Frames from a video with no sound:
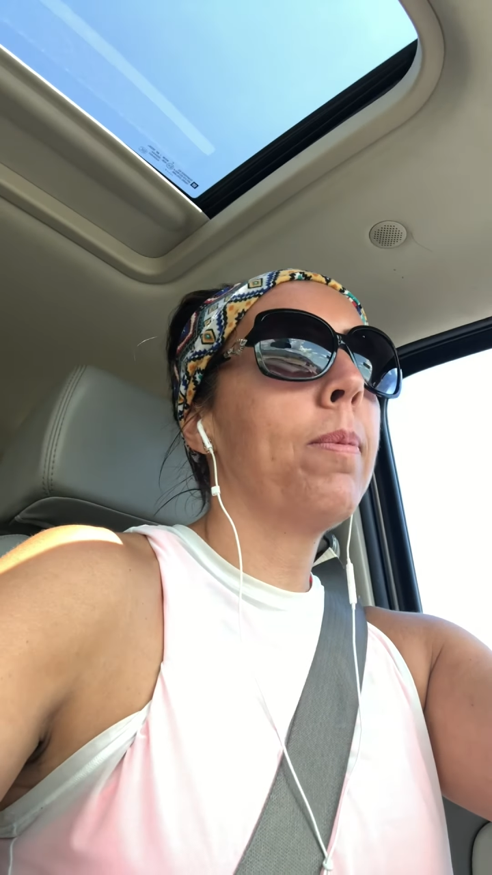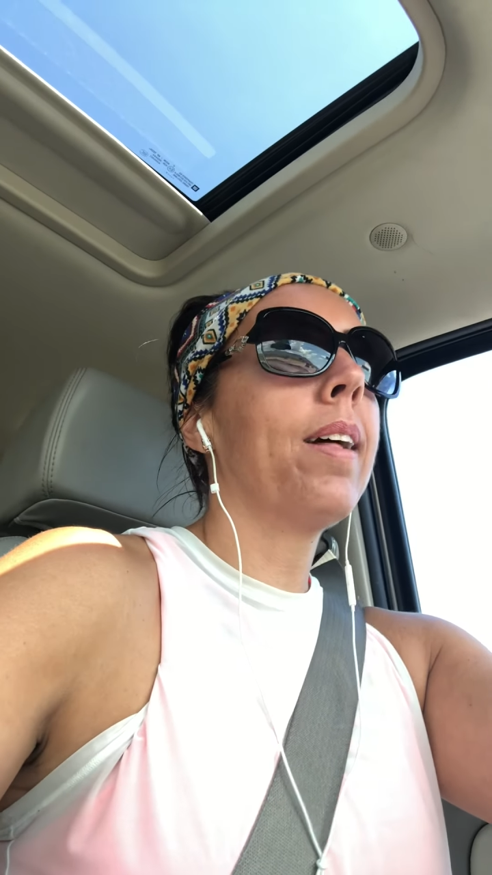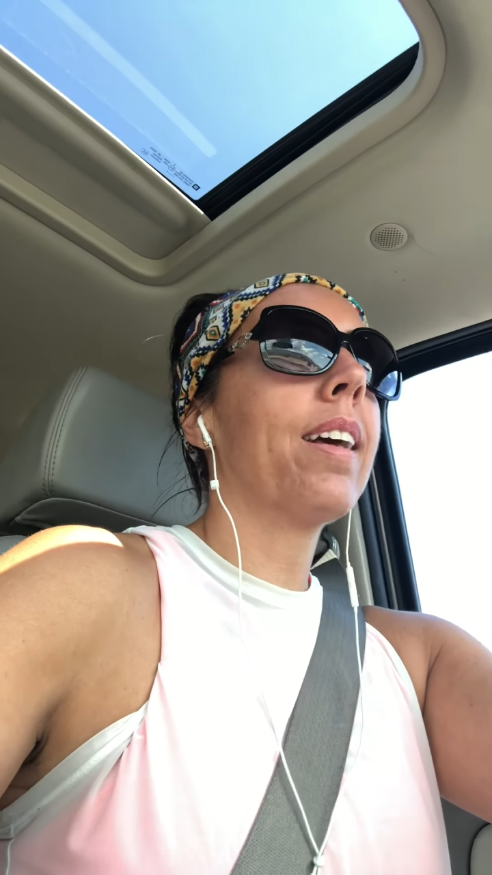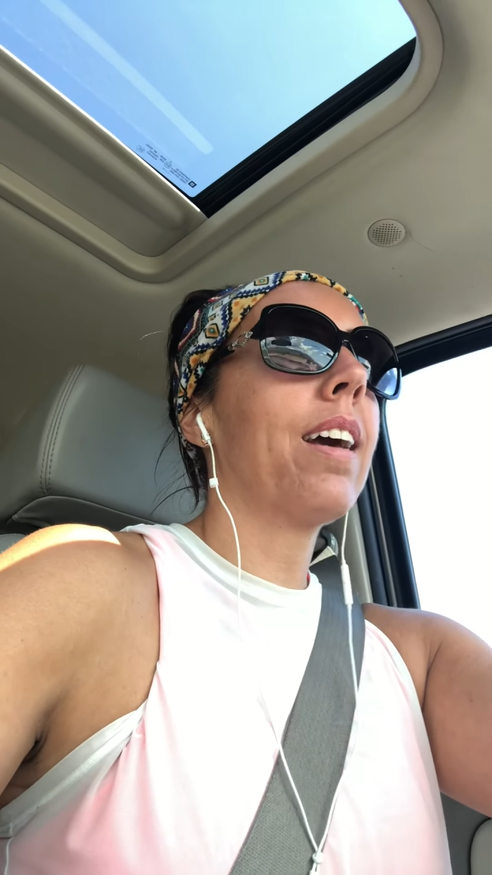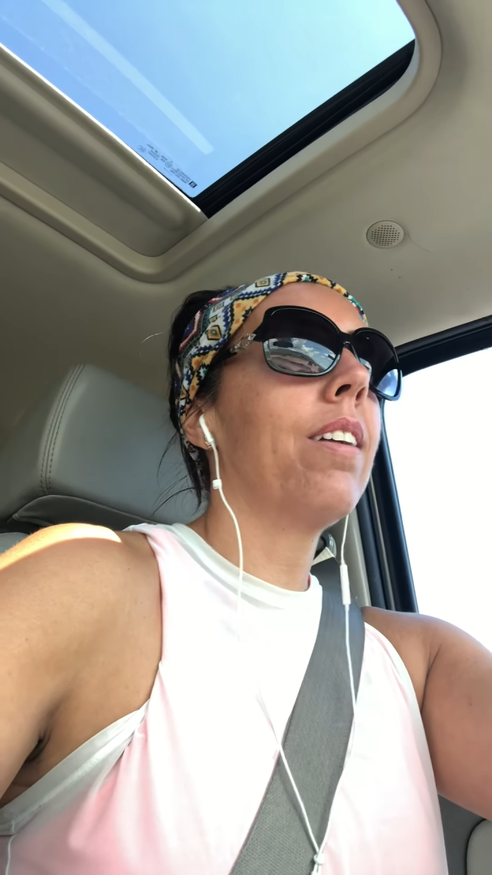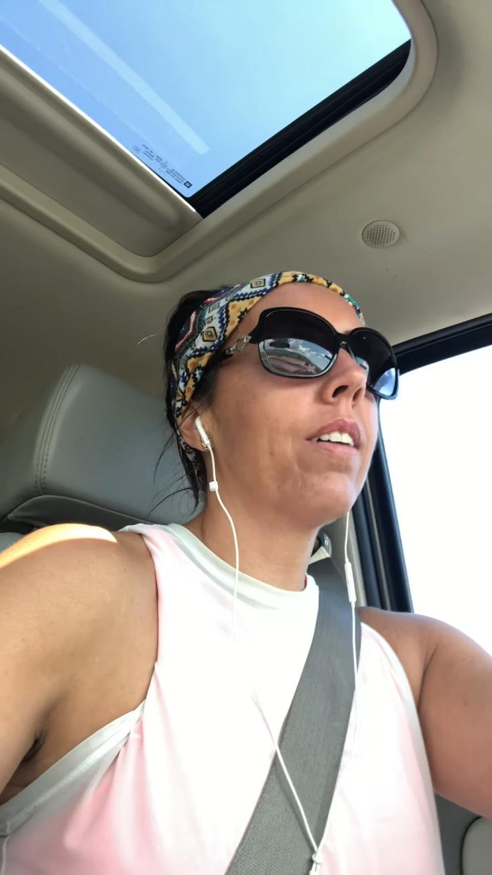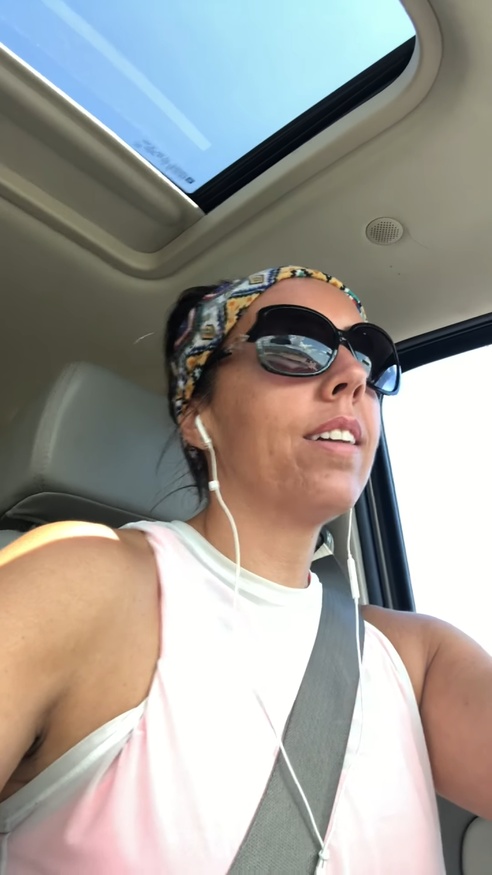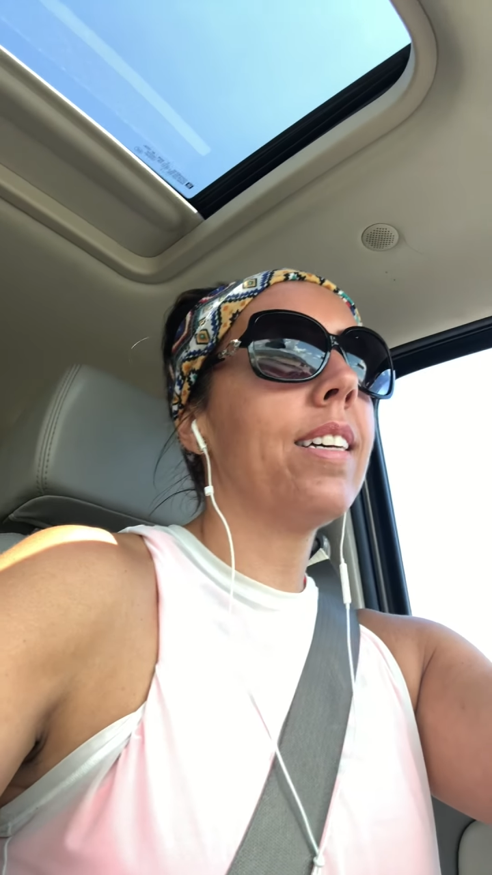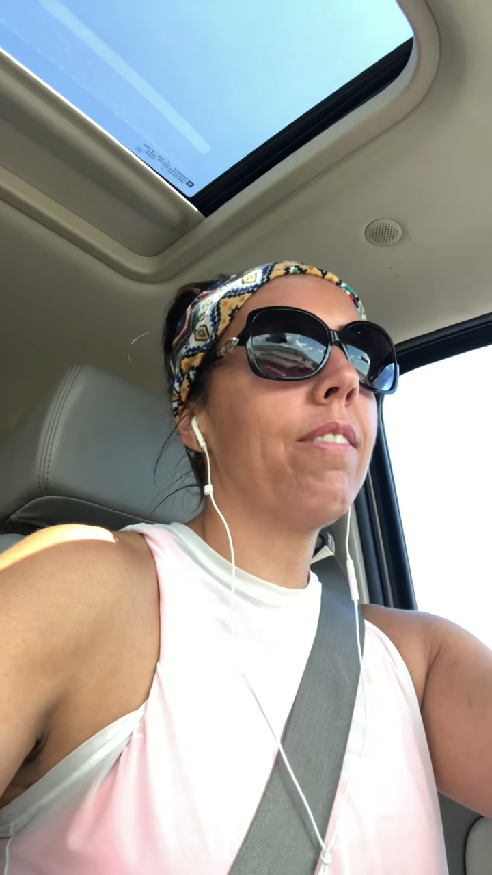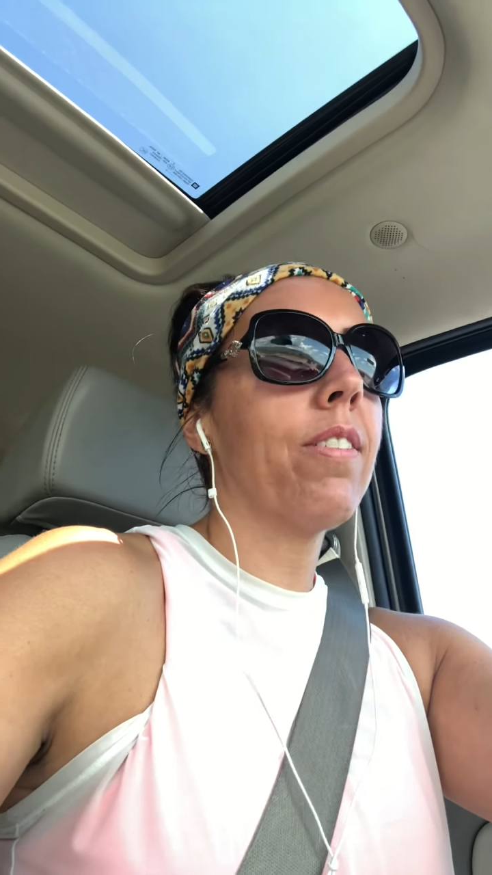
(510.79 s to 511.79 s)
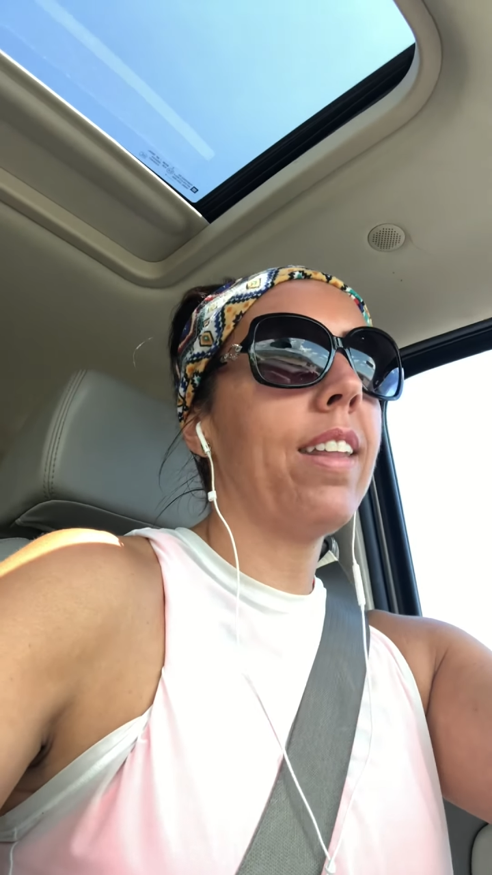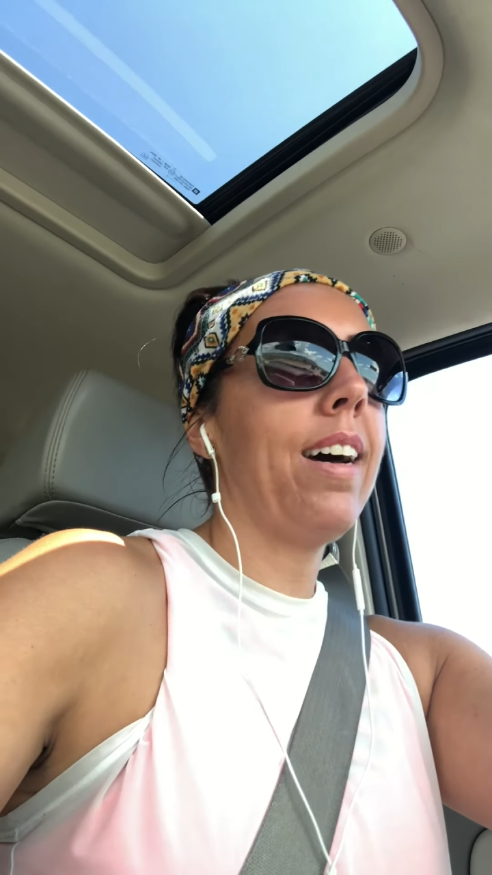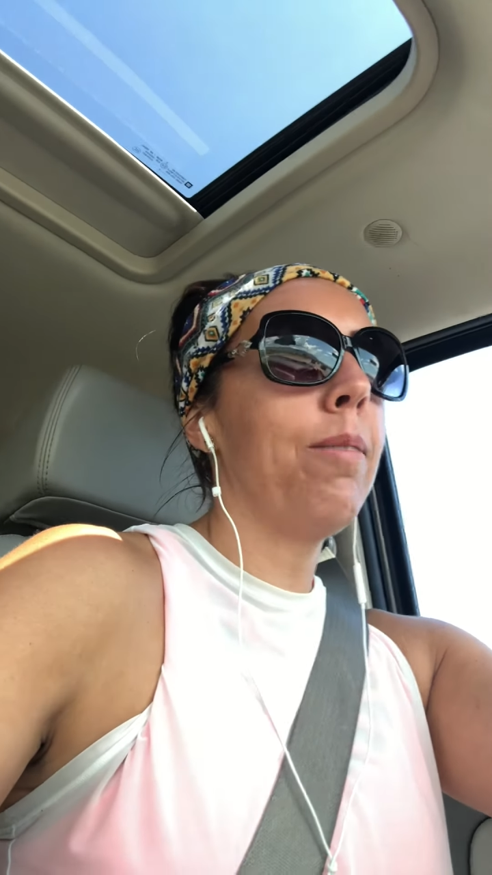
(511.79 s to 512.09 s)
like, I don't got time for that.